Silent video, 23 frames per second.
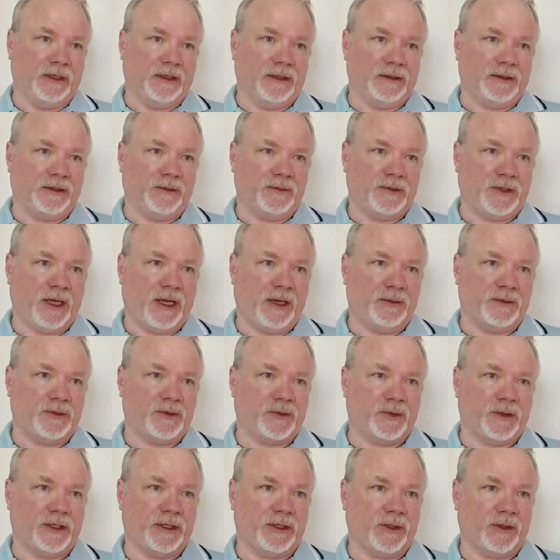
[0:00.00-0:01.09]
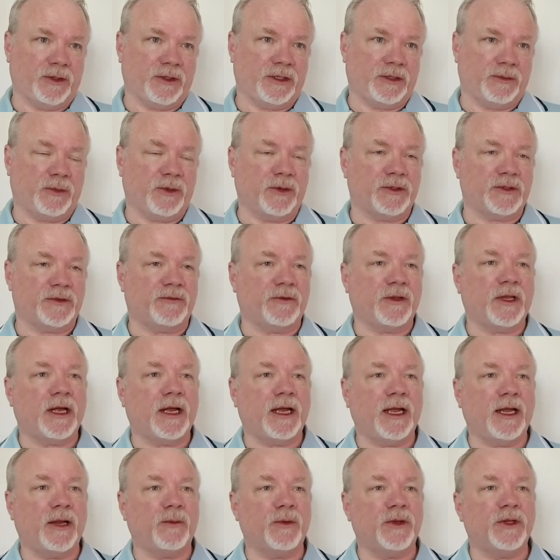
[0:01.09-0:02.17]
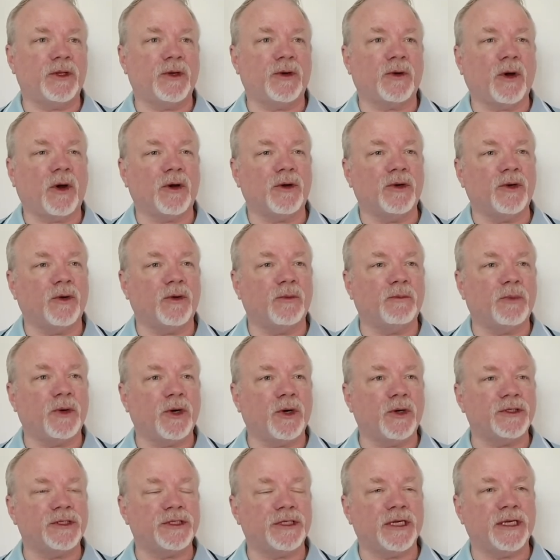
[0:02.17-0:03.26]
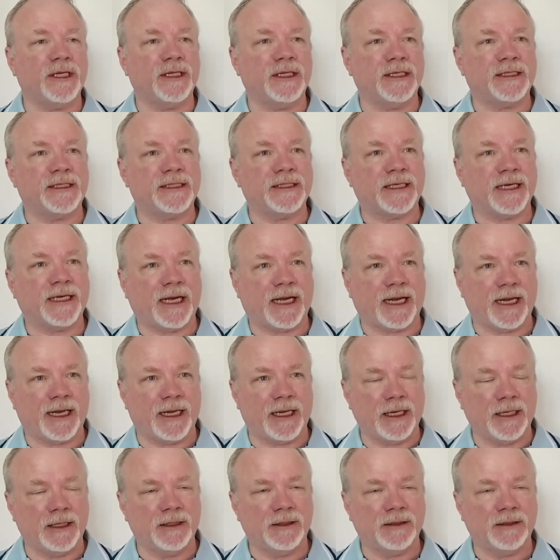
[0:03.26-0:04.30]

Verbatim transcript: Sometimes we look at the birds flying when there are no birds in the sky